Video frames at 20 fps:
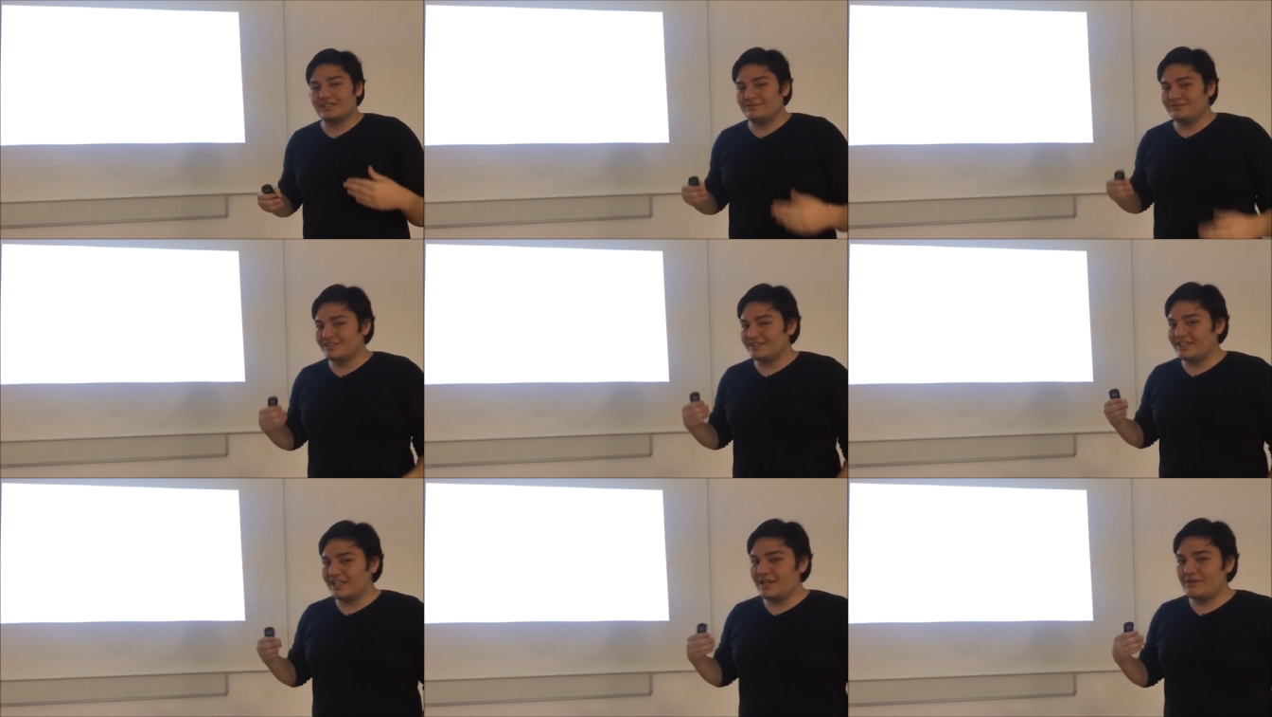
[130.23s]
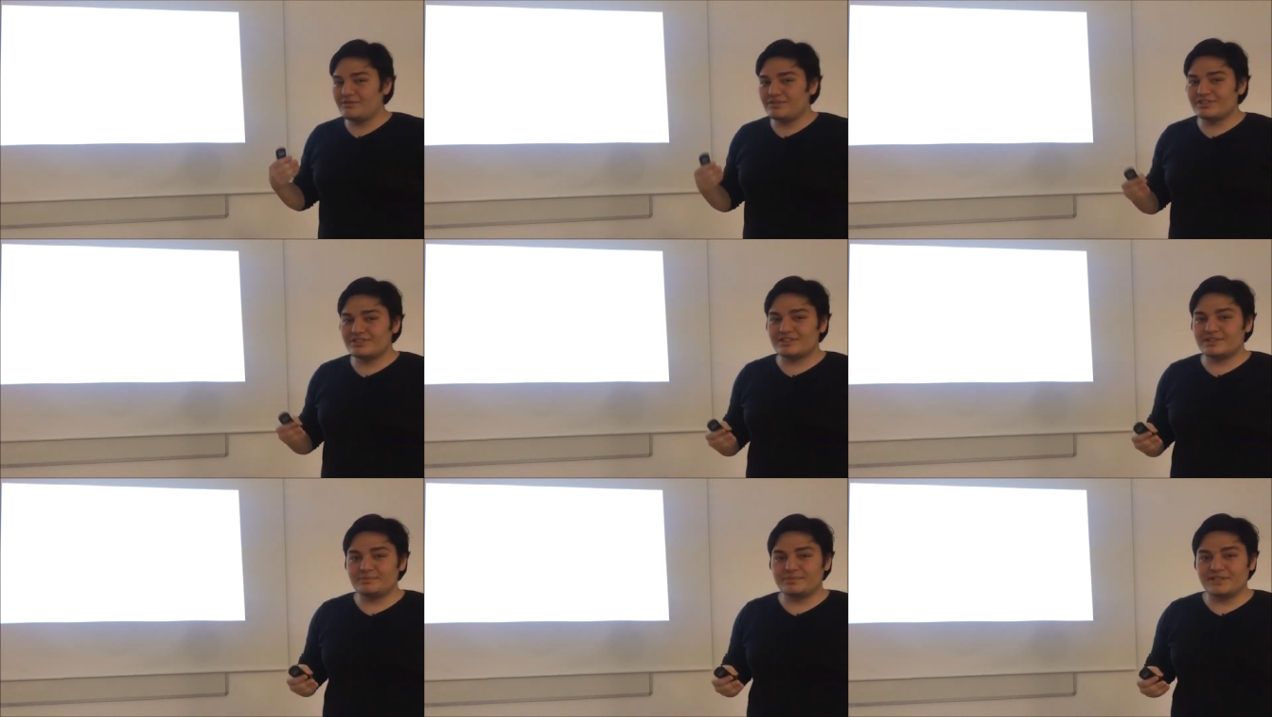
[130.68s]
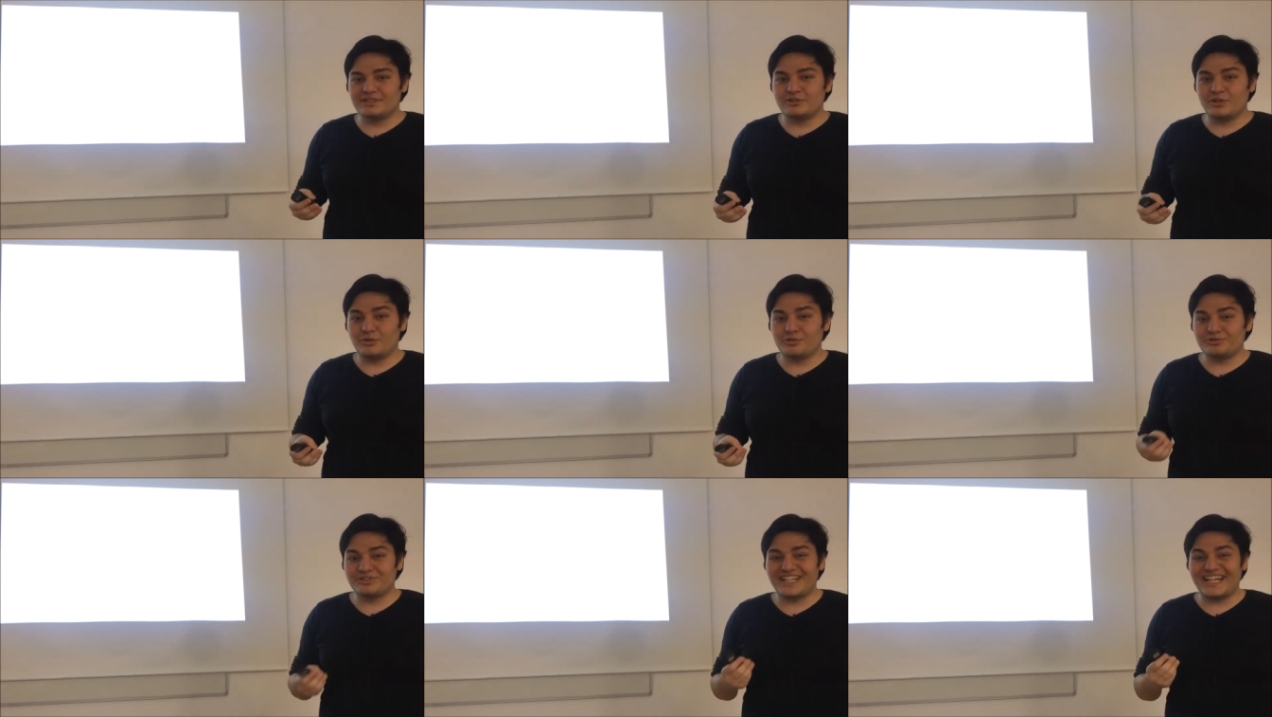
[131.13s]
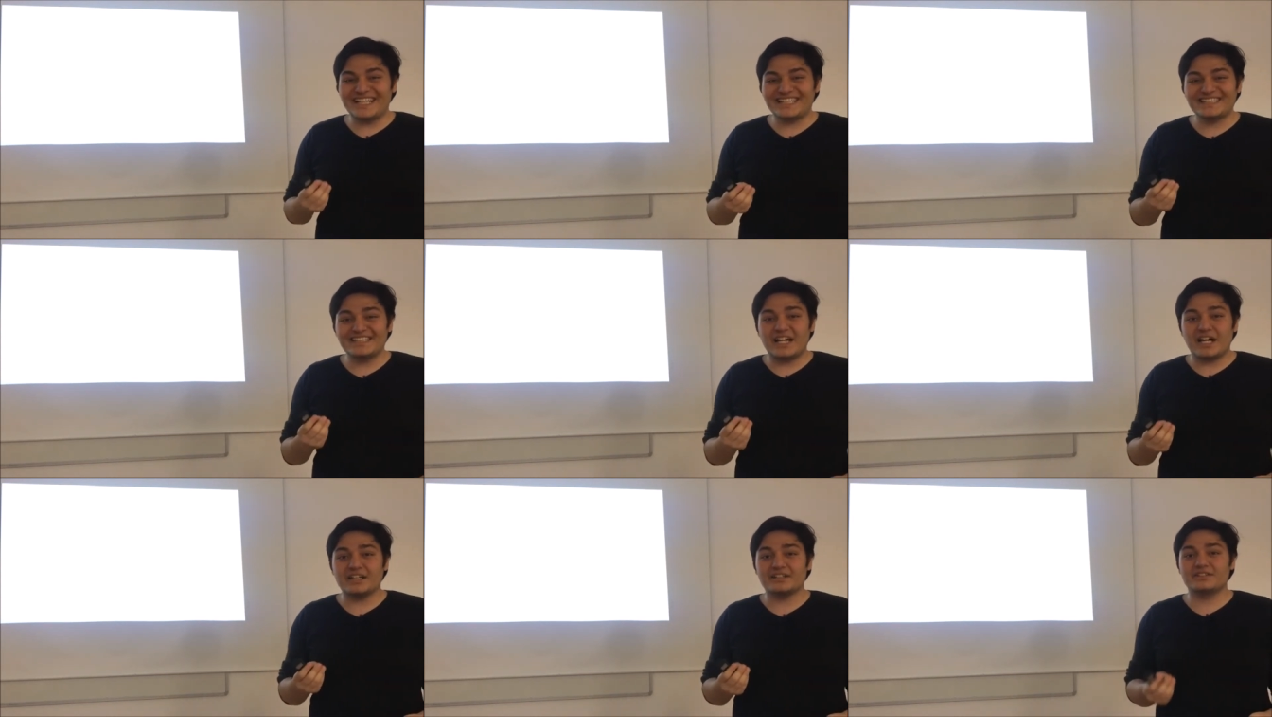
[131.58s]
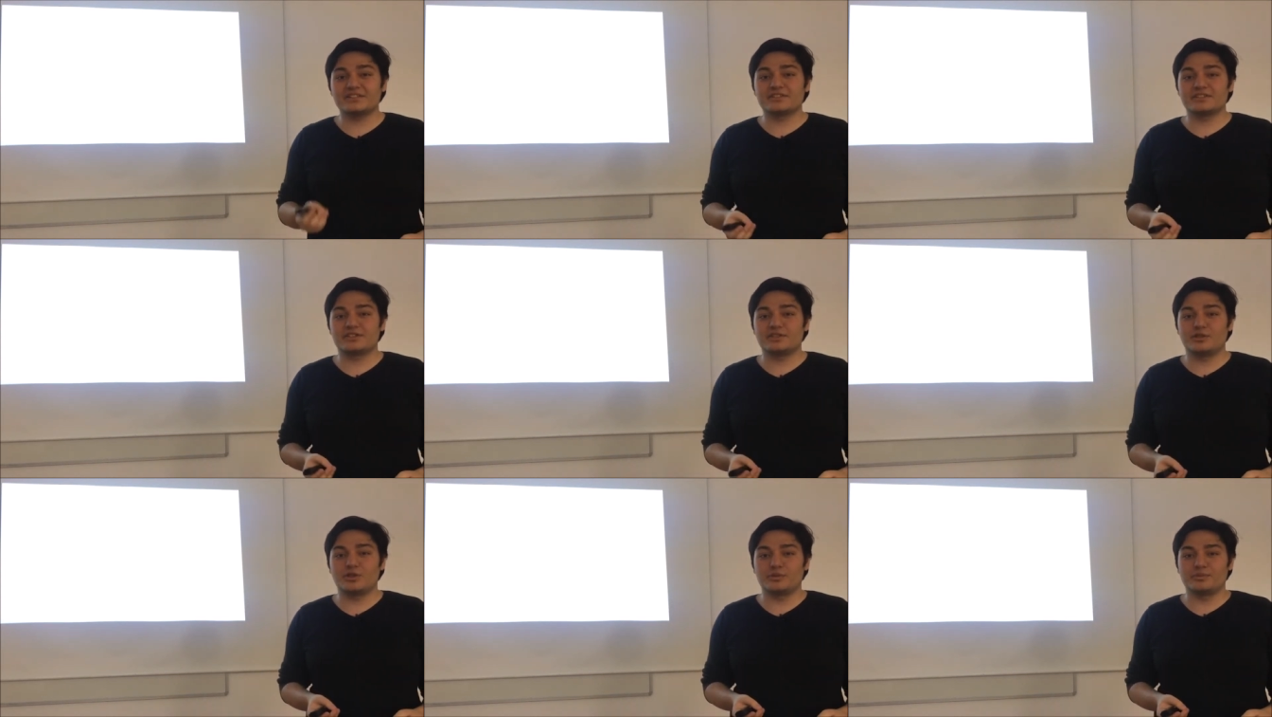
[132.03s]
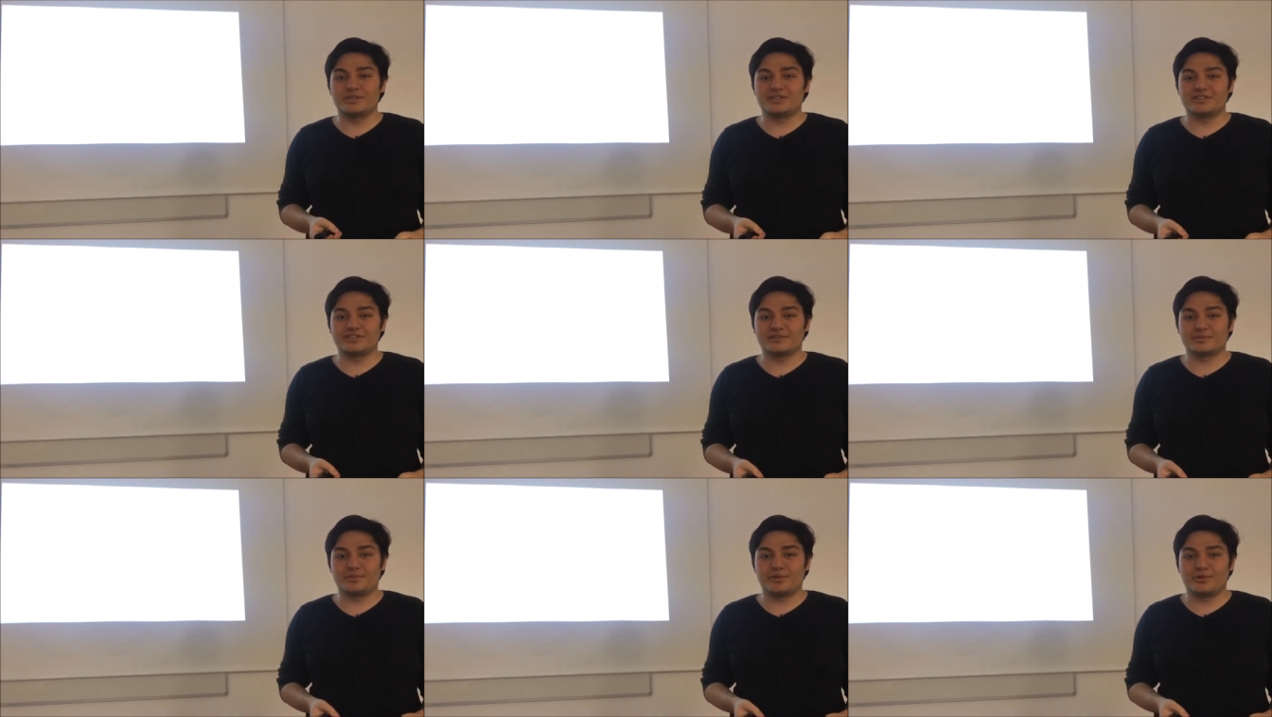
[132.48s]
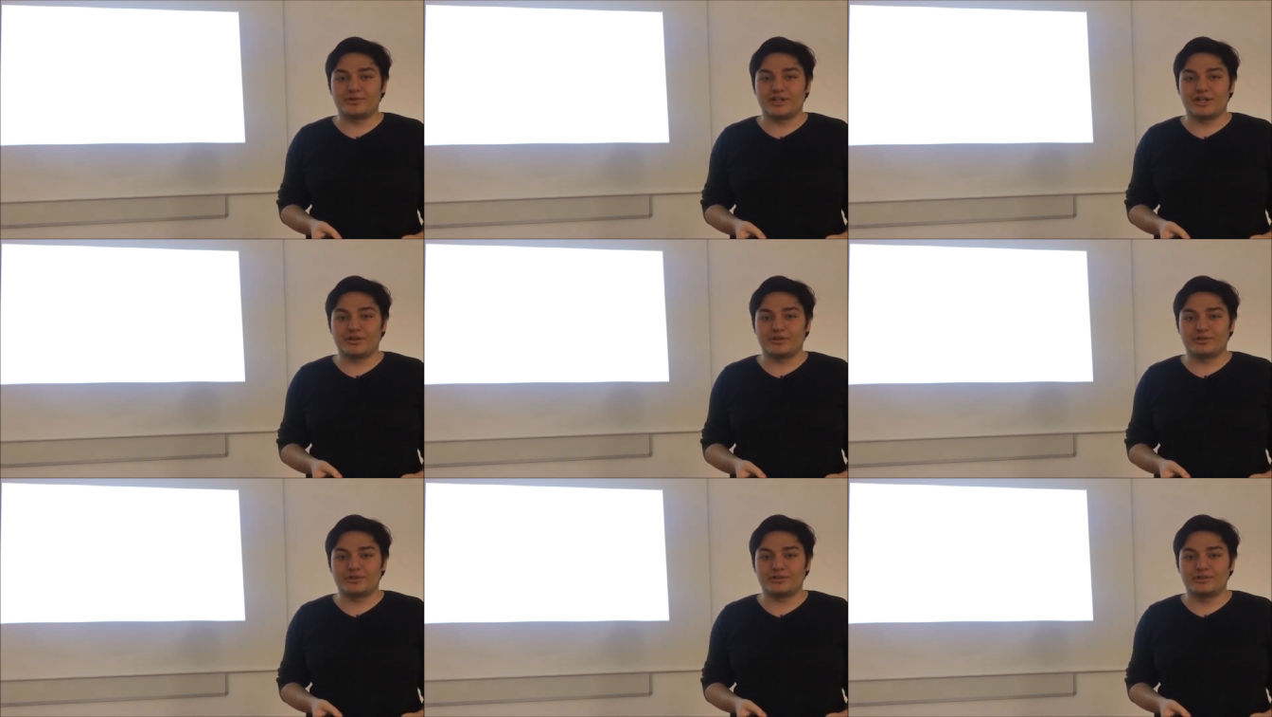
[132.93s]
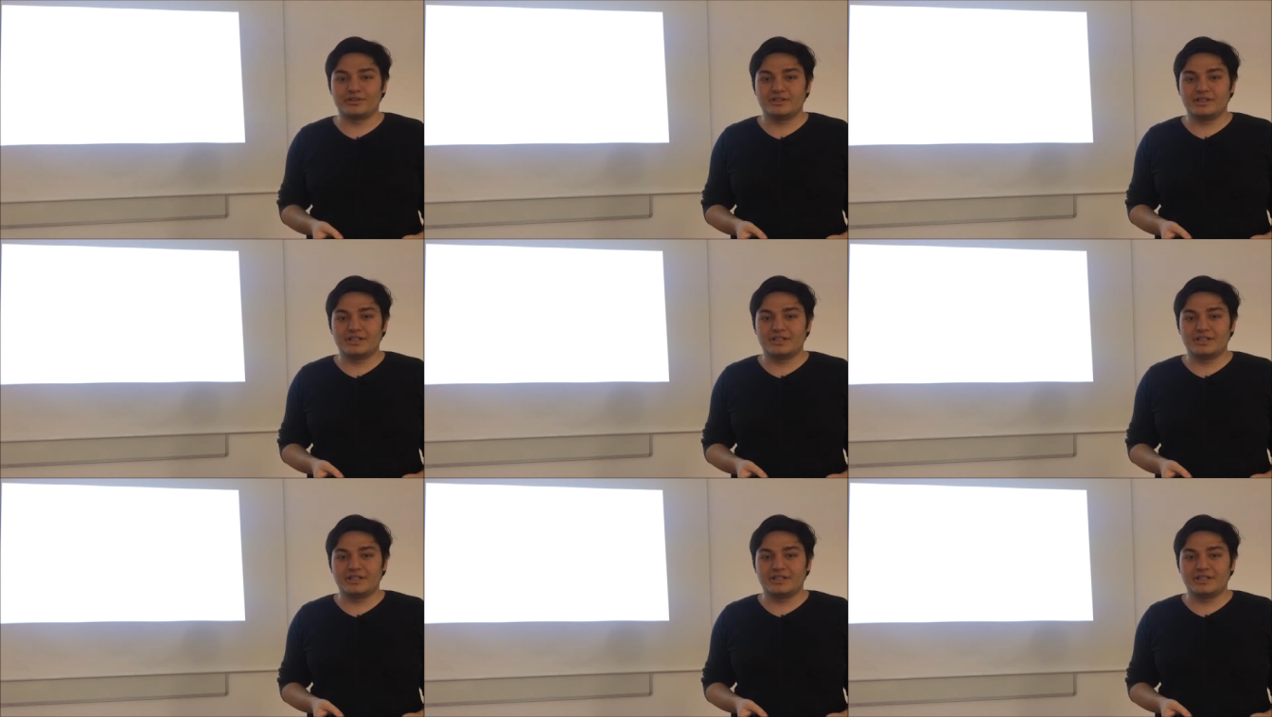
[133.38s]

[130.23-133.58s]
with average speed of 900 kilometers per hour